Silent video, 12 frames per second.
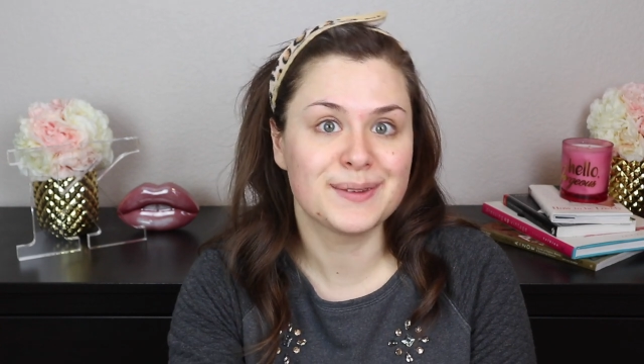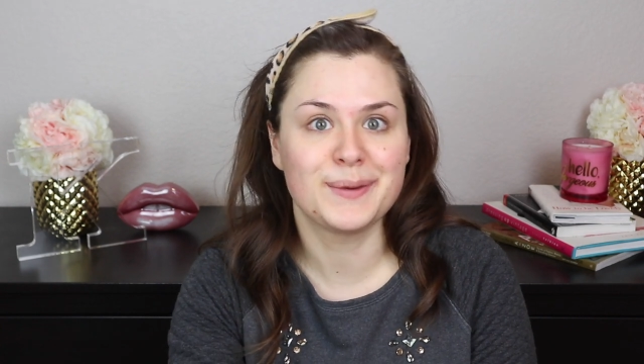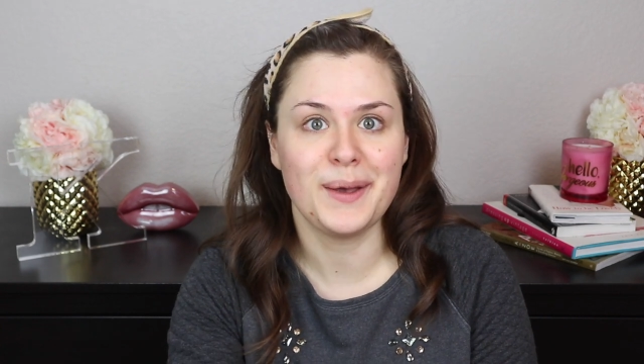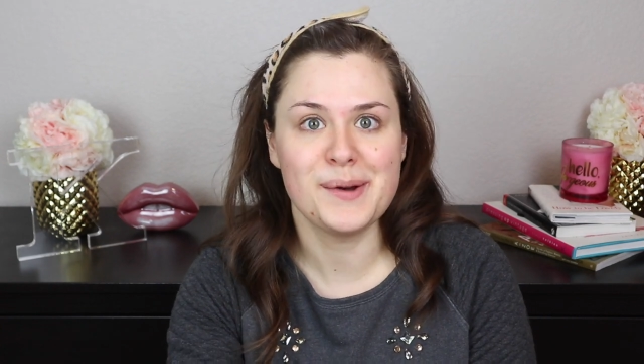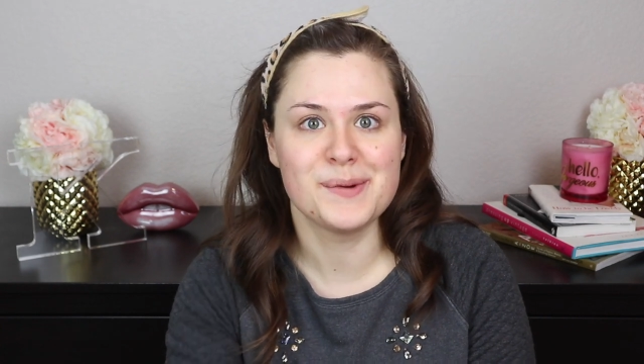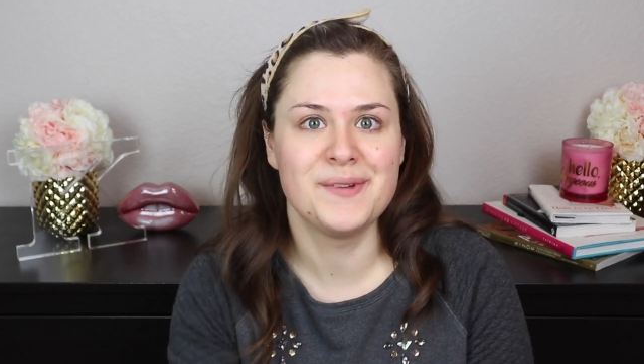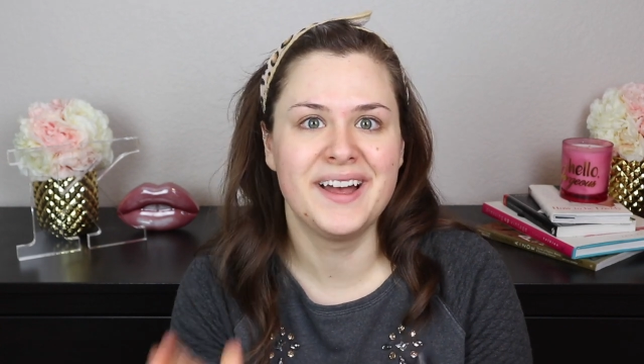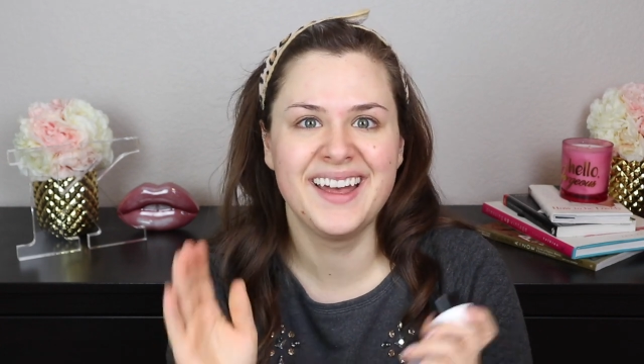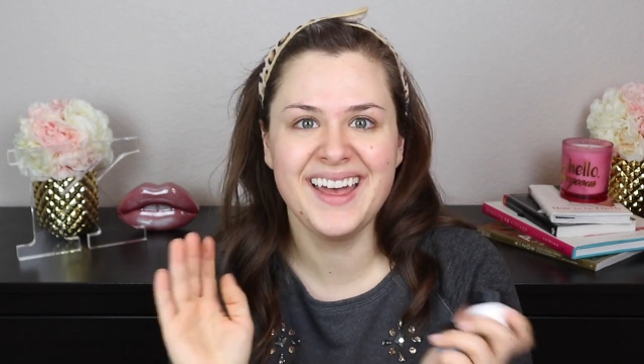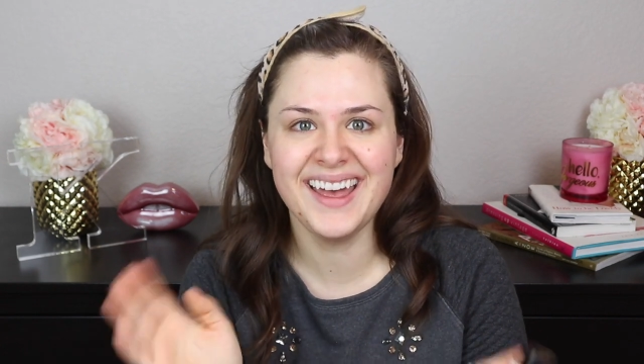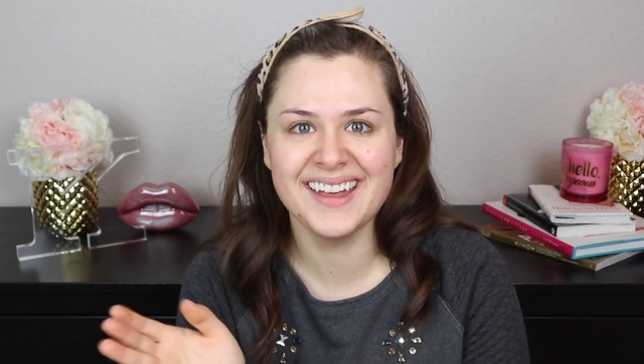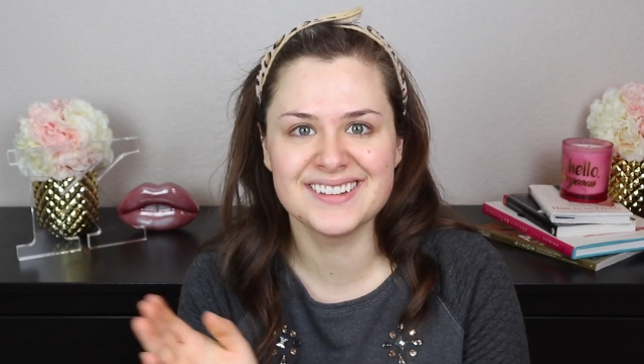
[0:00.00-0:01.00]
so
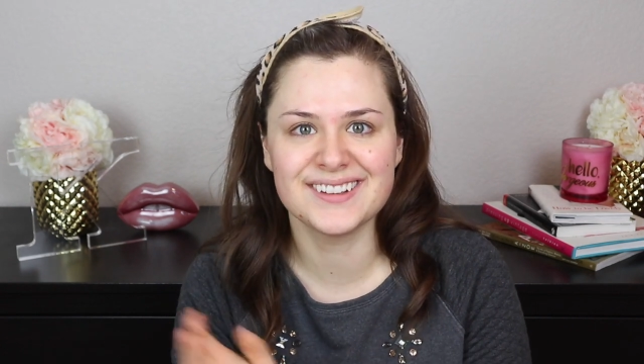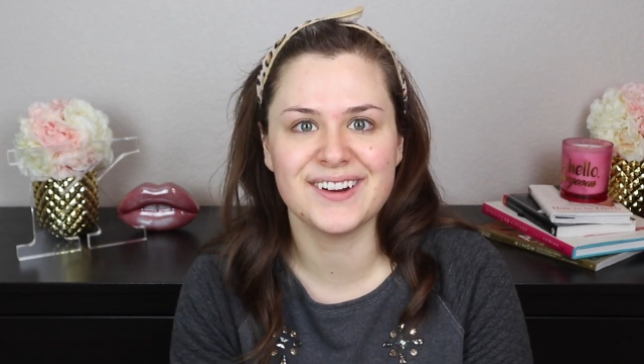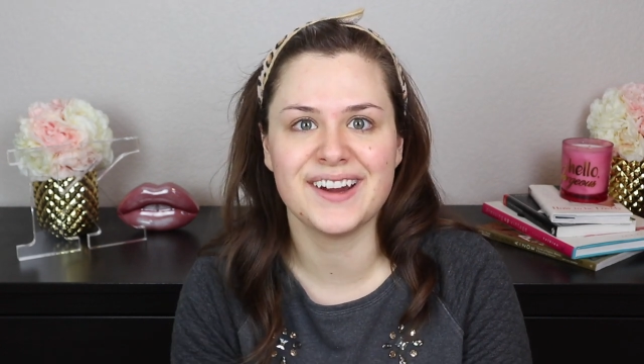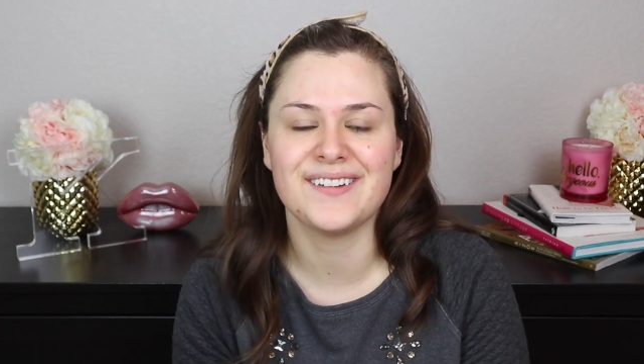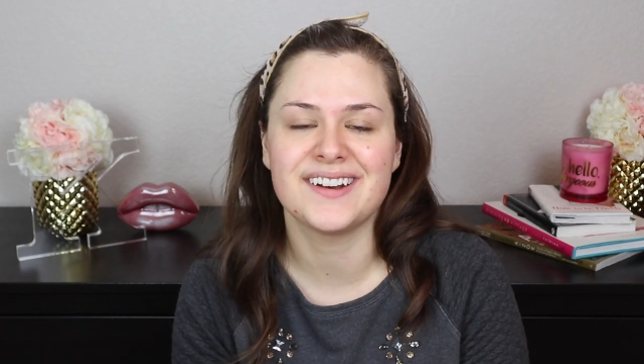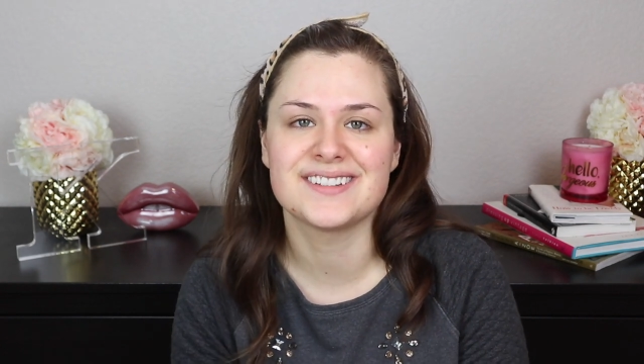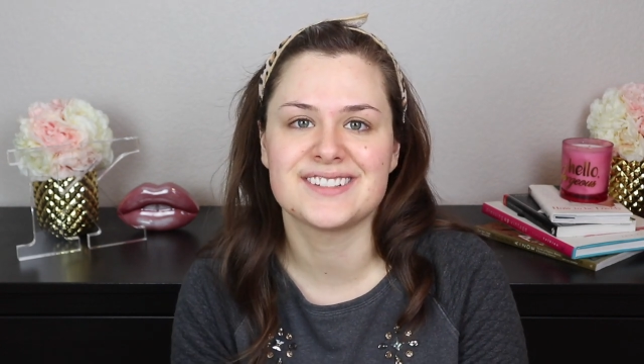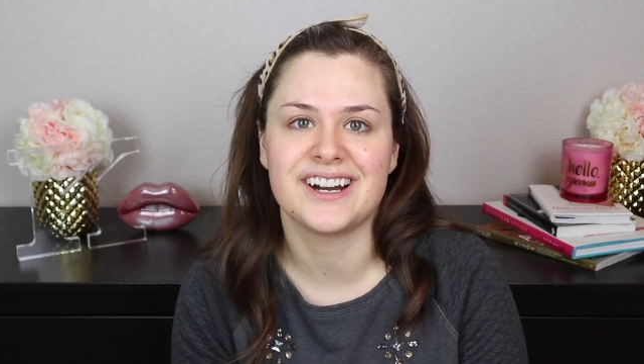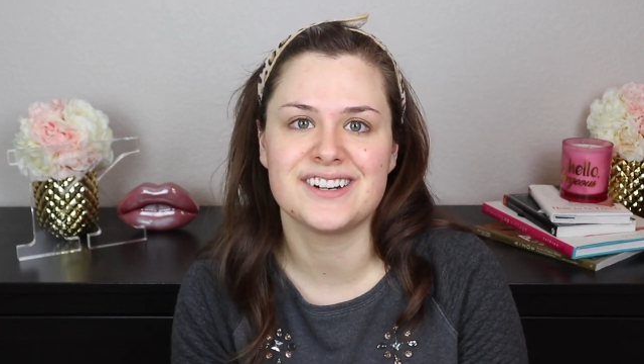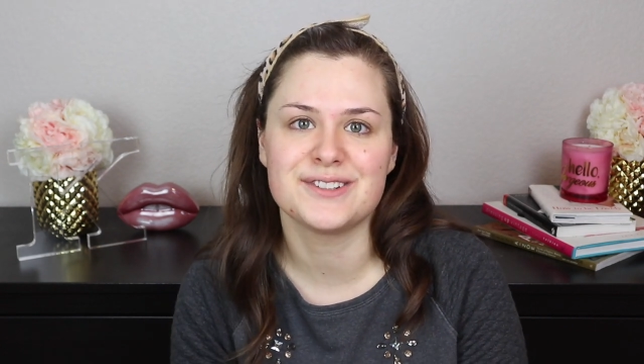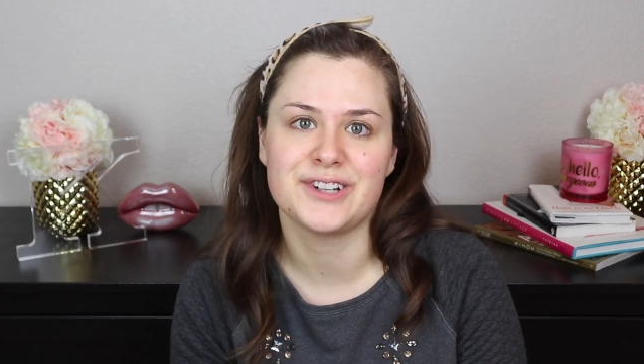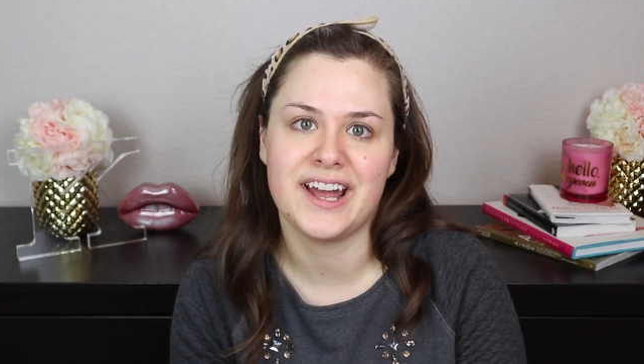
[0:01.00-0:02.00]
it's a great way to
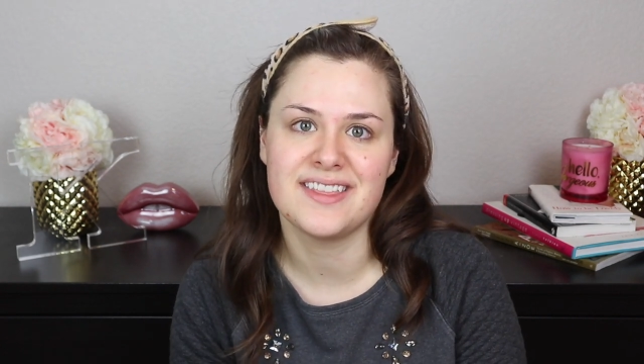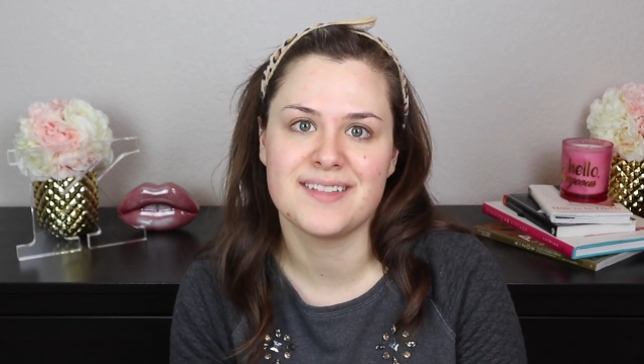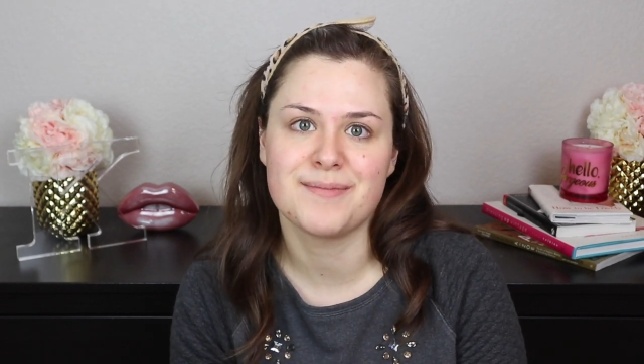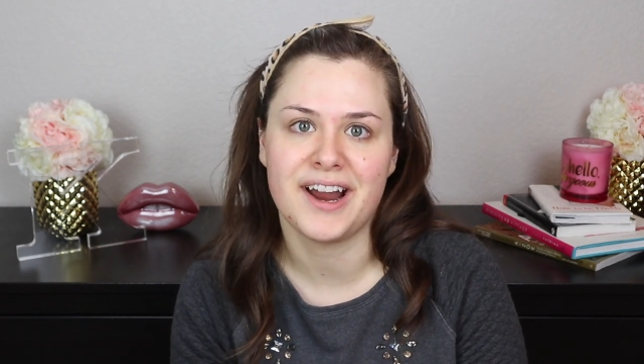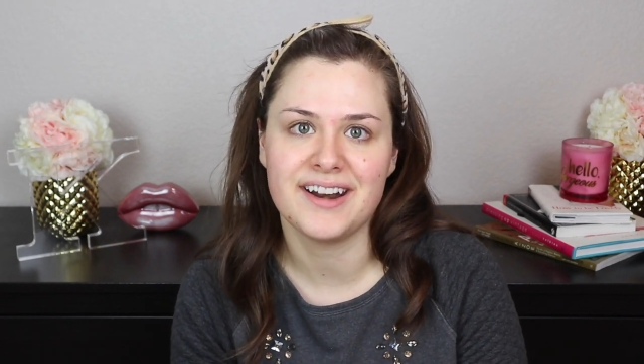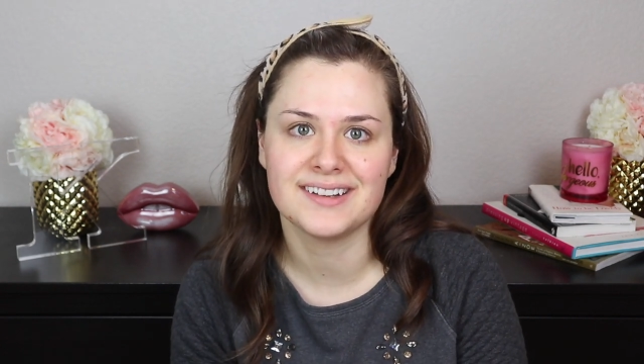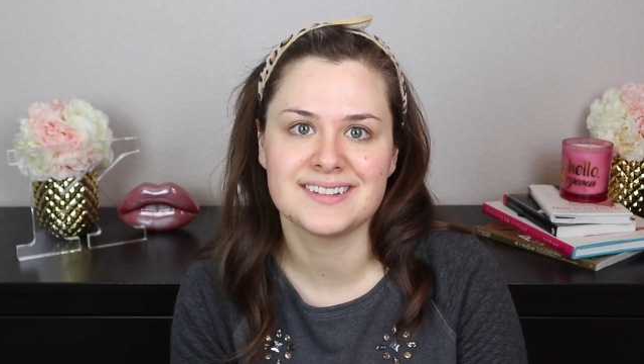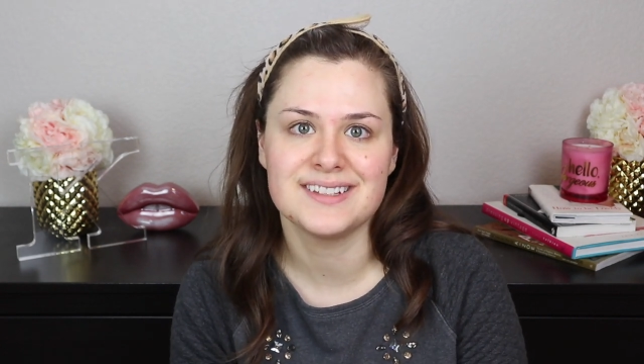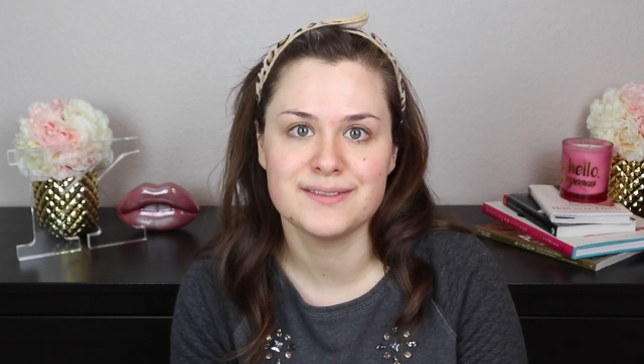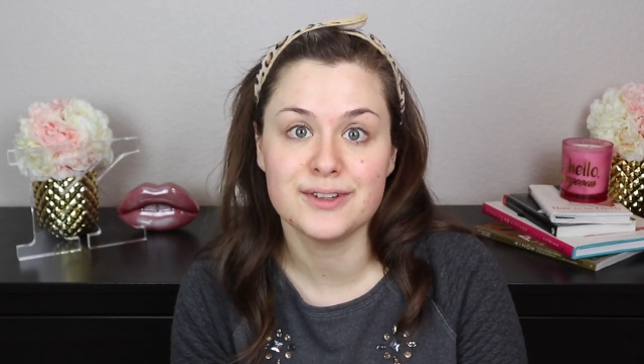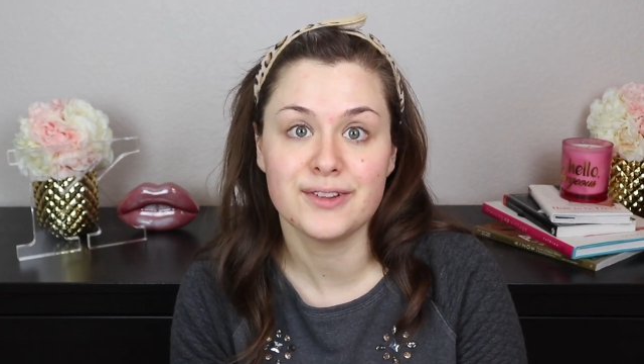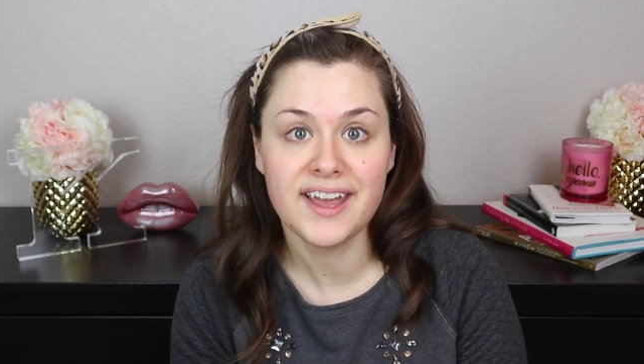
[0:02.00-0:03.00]
start and try the products, see
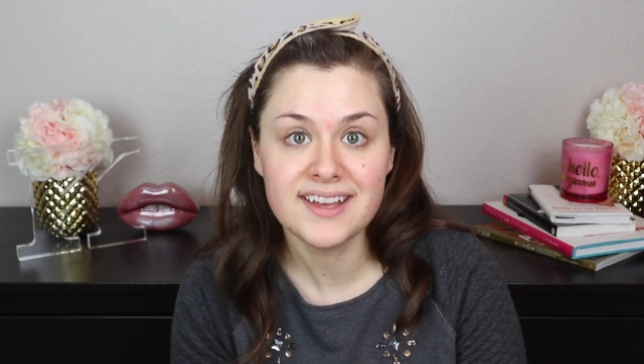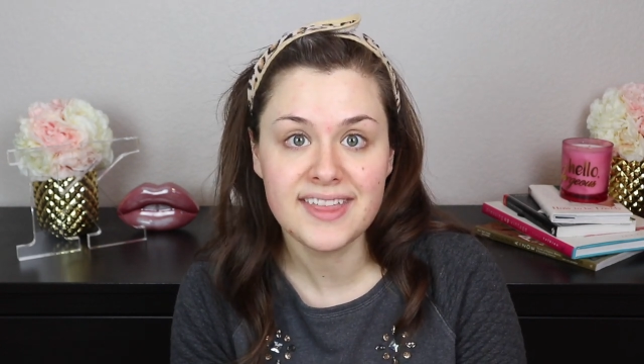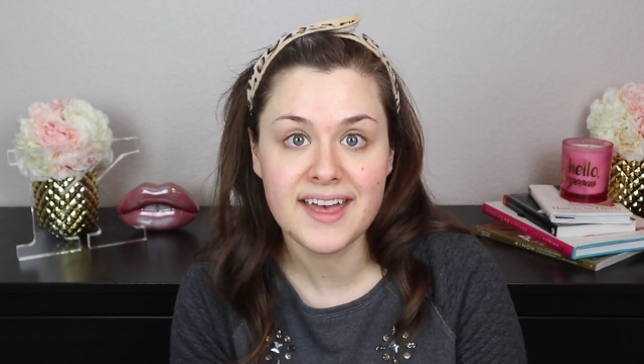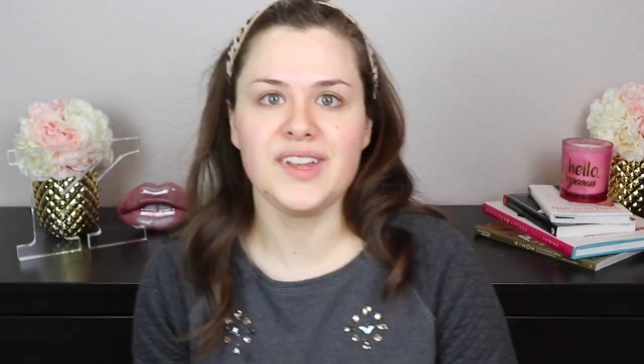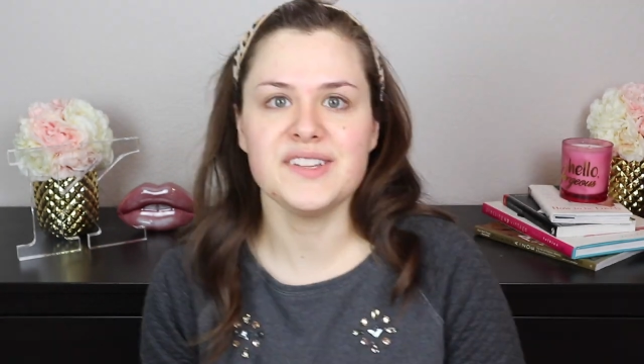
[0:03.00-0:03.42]
if you like them.